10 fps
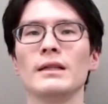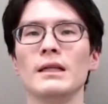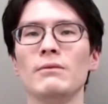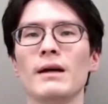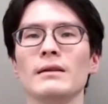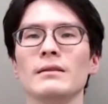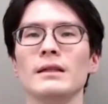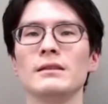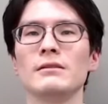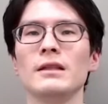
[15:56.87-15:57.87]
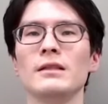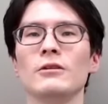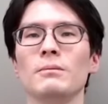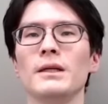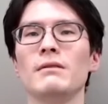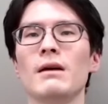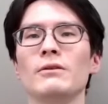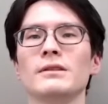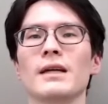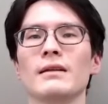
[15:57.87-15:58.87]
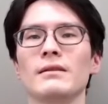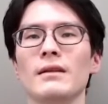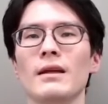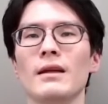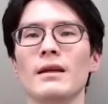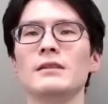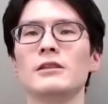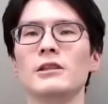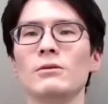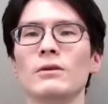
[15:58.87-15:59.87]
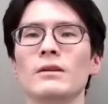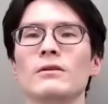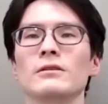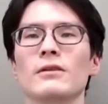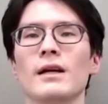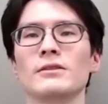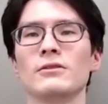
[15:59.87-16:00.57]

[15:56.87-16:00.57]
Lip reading: the data node will reconstruct D2 utilizing D1,